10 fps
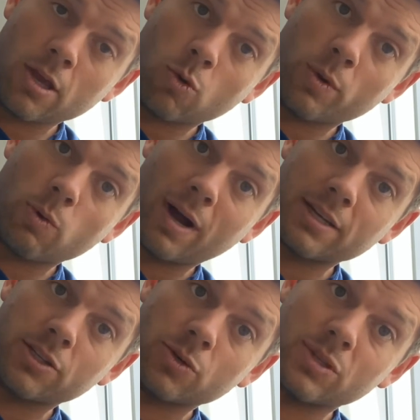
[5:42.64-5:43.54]
We
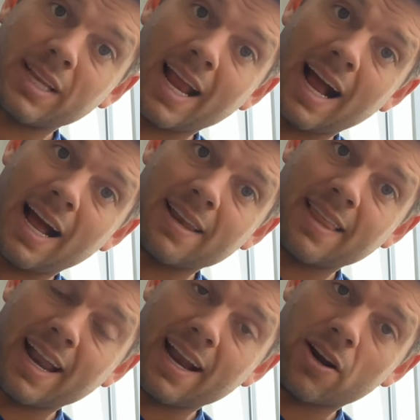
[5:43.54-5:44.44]
want to stay on
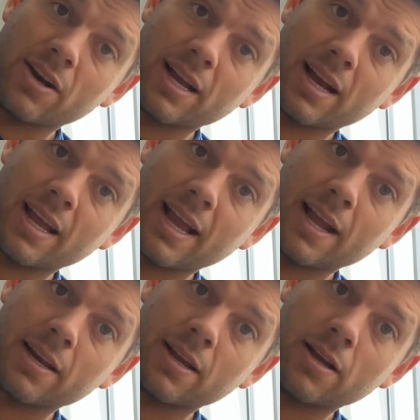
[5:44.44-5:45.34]
that area
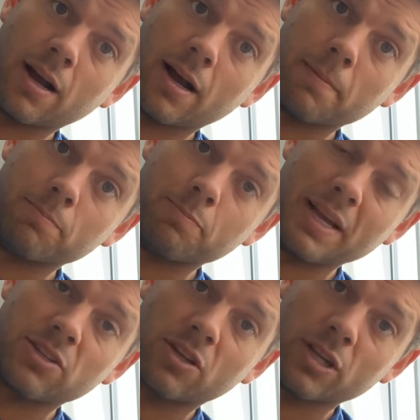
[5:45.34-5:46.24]
and
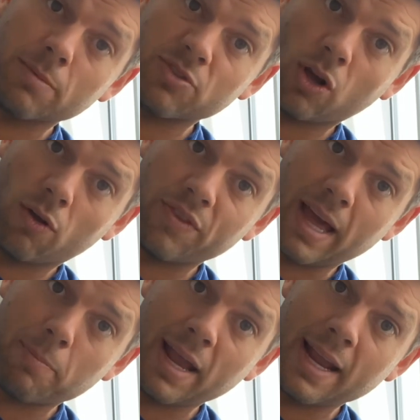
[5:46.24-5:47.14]
basically absolve
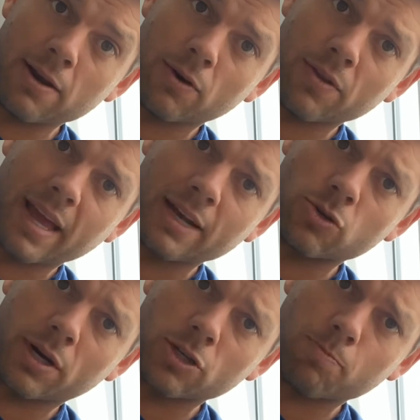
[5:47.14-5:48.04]
that pain or that
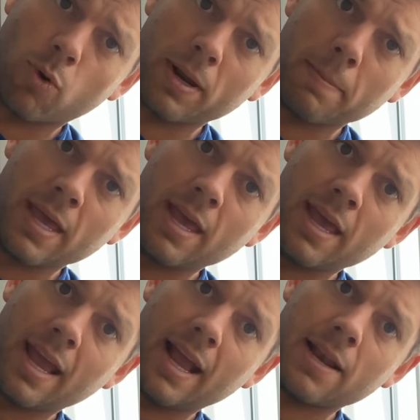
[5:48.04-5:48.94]
trigger's point.
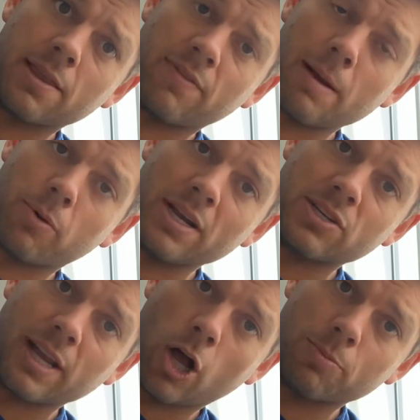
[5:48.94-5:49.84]
And the
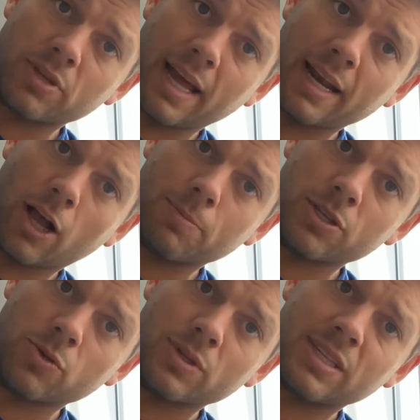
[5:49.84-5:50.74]
vibration helps that. It helps
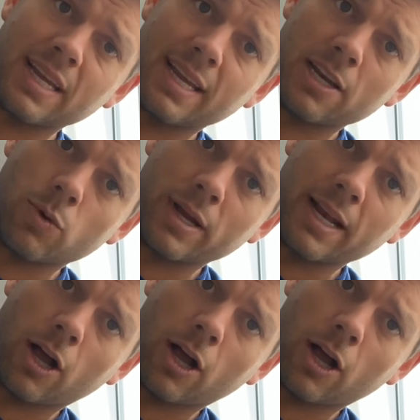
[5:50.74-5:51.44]
you sink into it.